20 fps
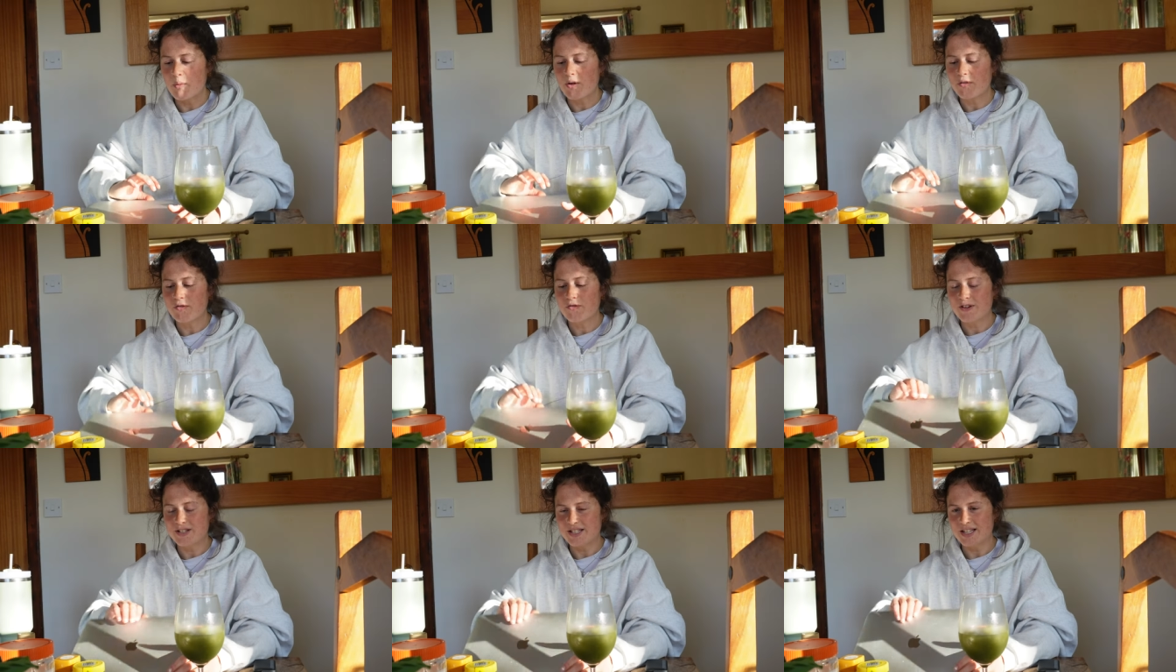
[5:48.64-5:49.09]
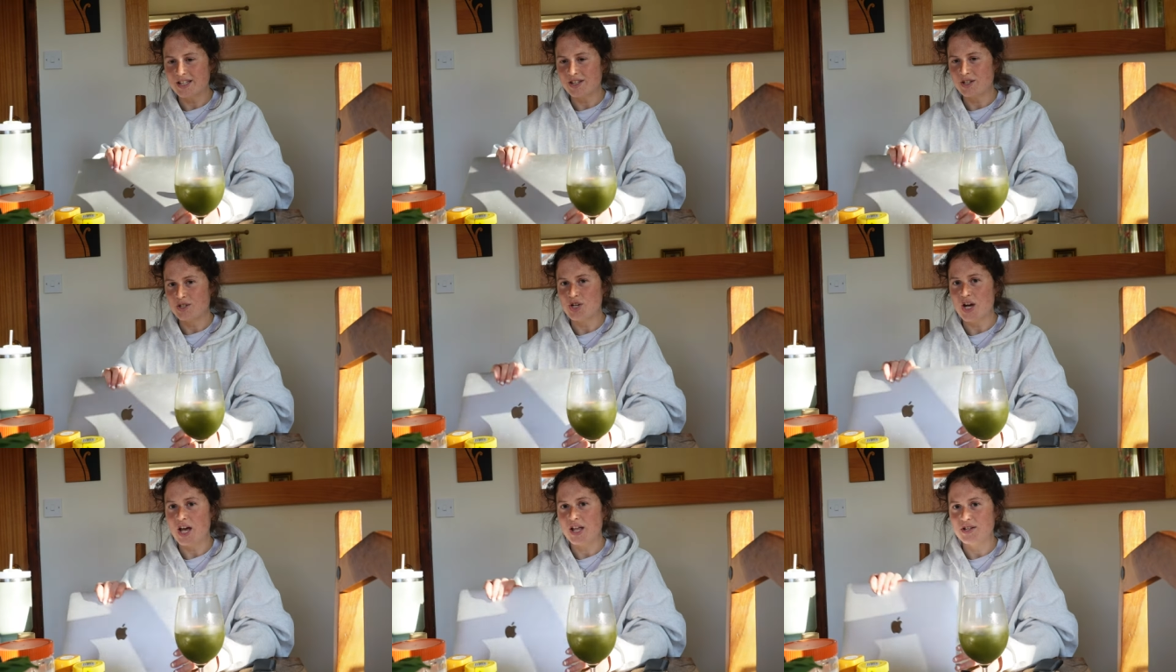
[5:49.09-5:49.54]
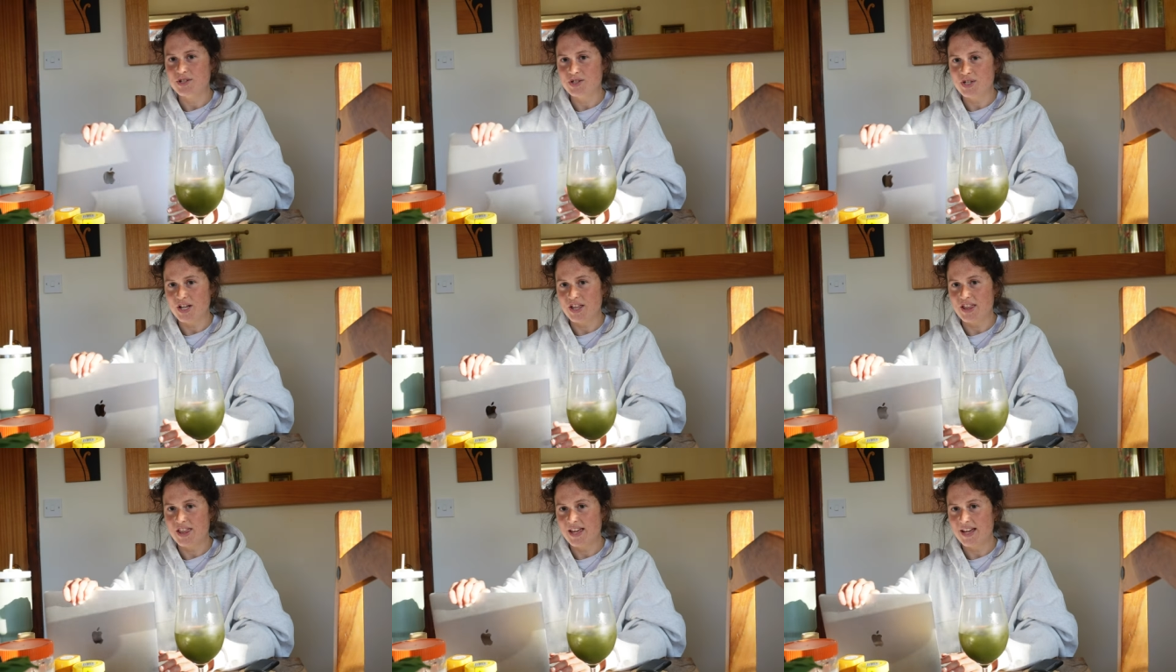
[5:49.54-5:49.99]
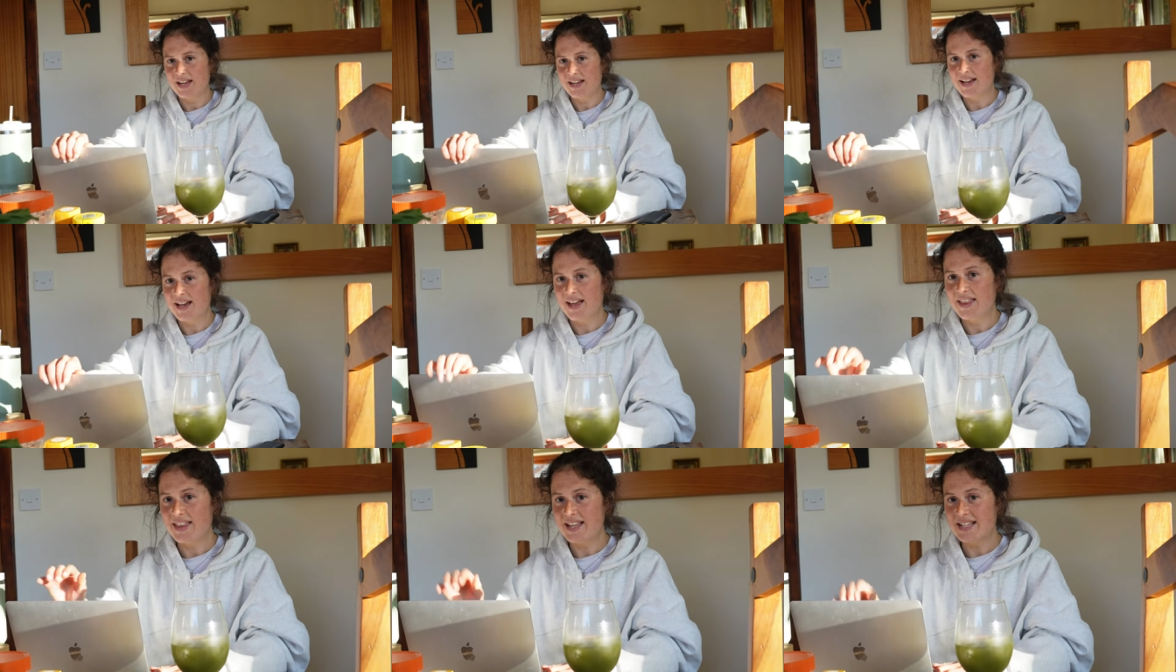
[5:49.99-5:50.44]
one physically challenging thing.
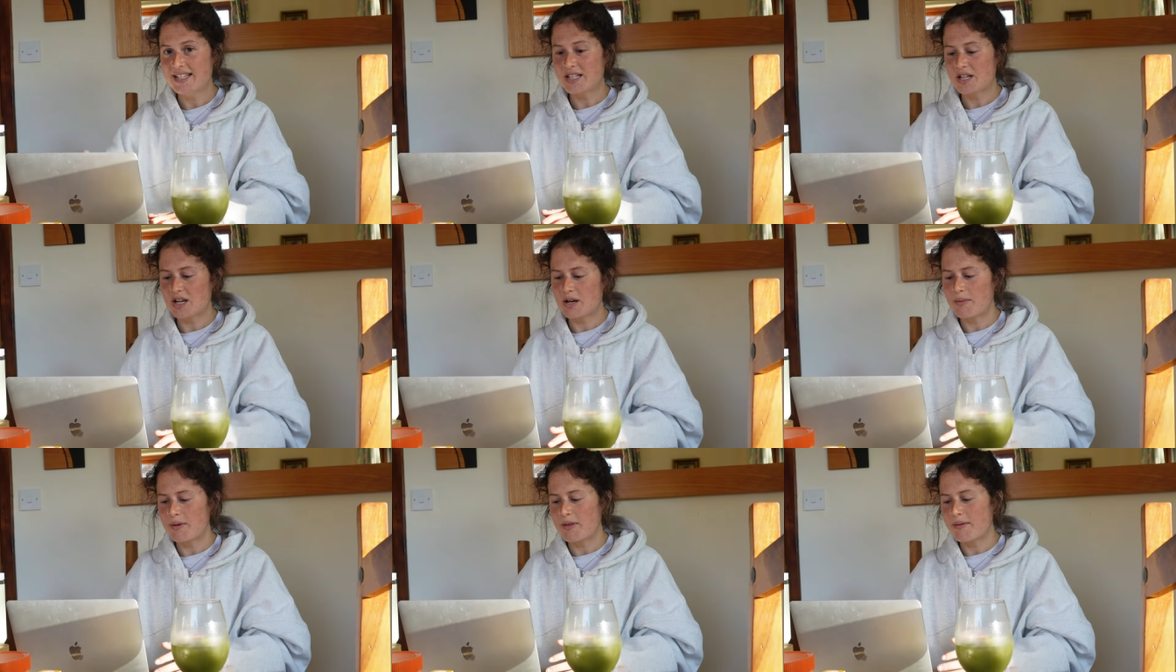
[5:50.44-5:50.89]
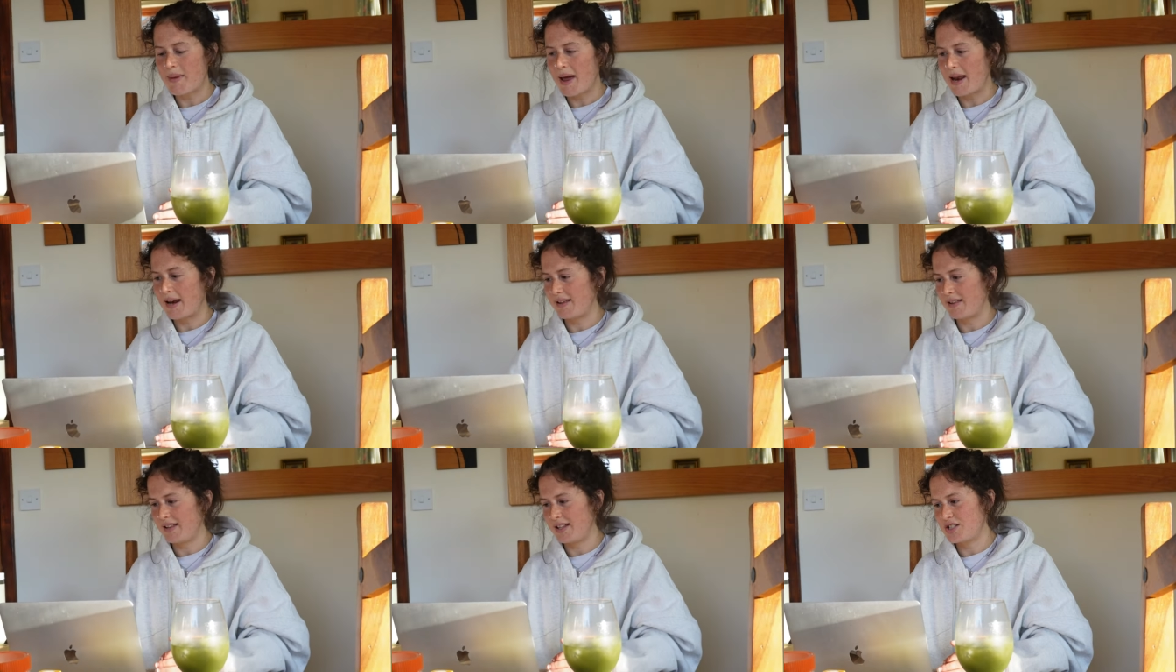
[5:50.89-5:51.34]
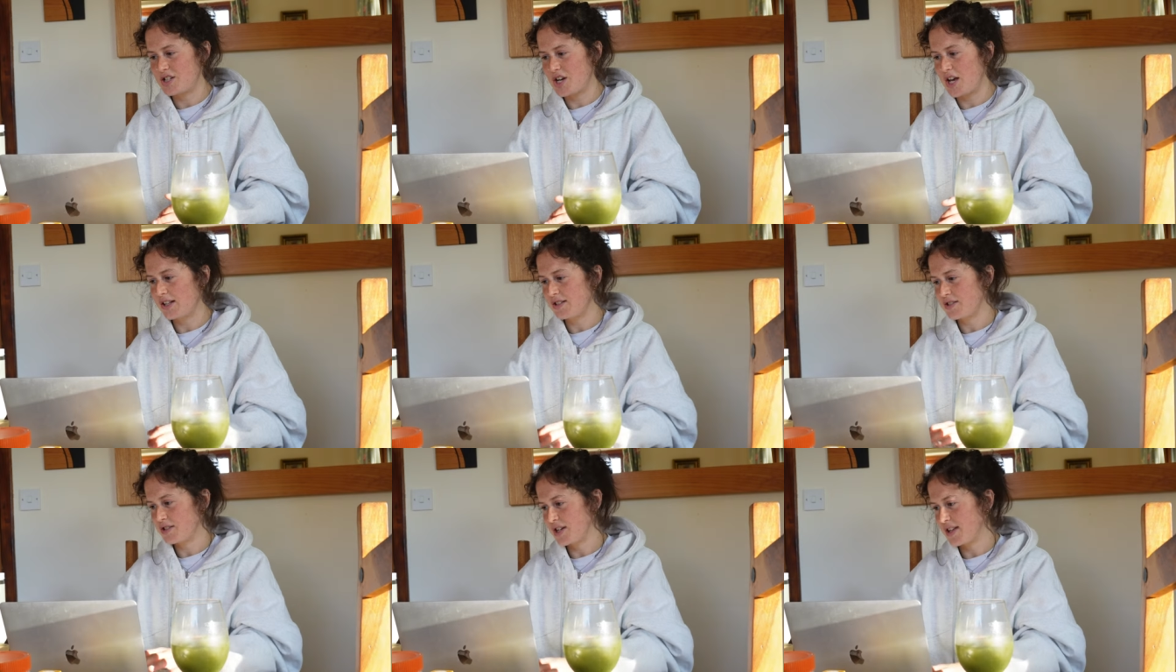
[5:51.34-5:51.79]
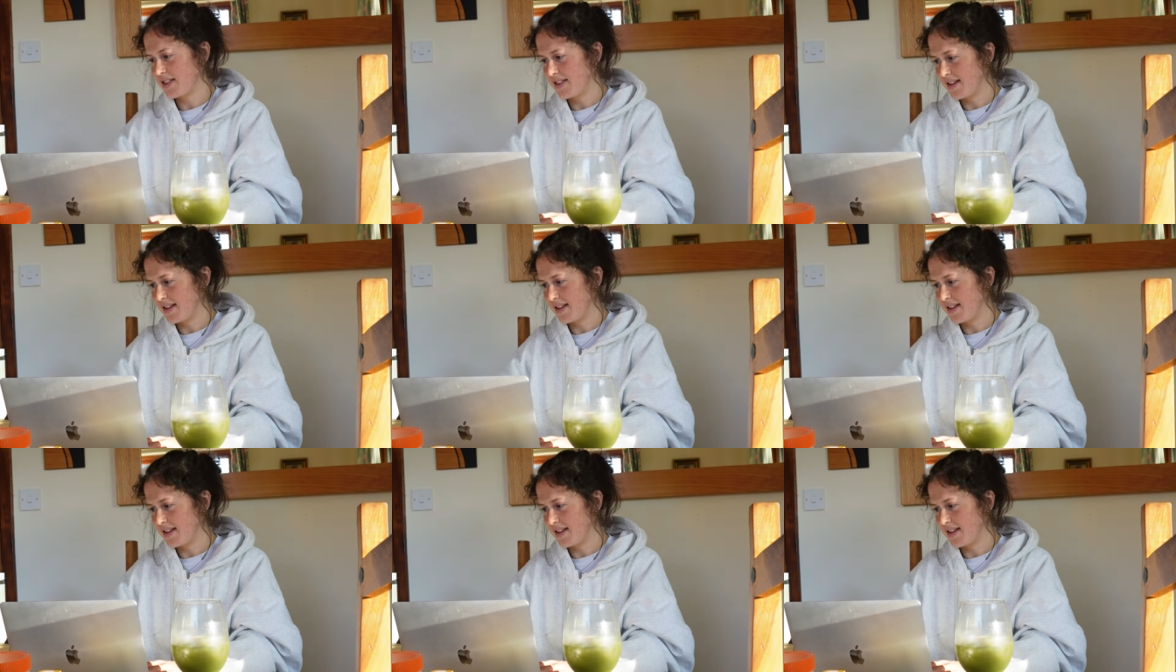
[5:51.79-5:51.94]
And this is gonna be the mentally challenging